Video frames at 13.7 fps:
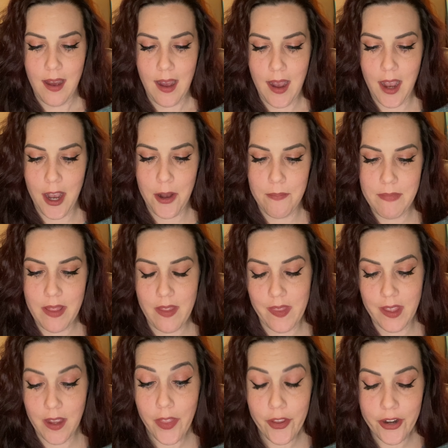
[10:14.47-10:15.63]
And then
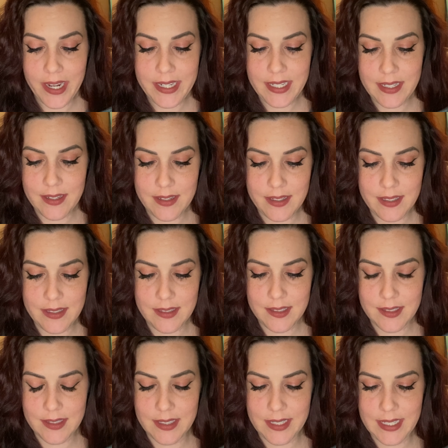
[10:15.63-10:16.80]
the other idea
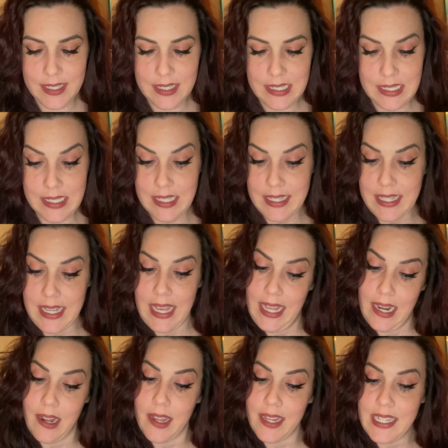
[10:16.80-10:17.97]
is like, can
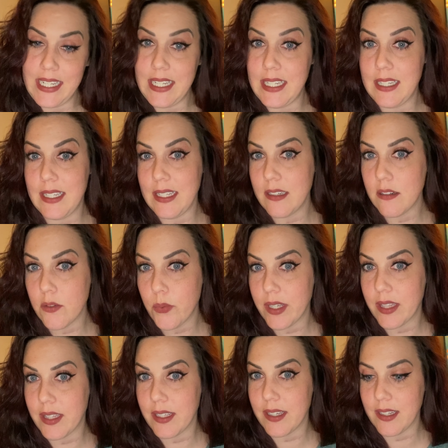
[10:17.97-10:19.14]
I deal
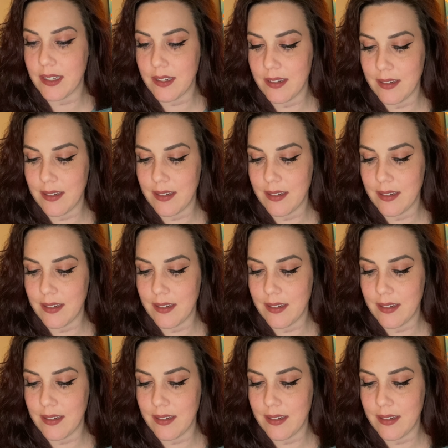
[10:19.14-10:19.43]
with it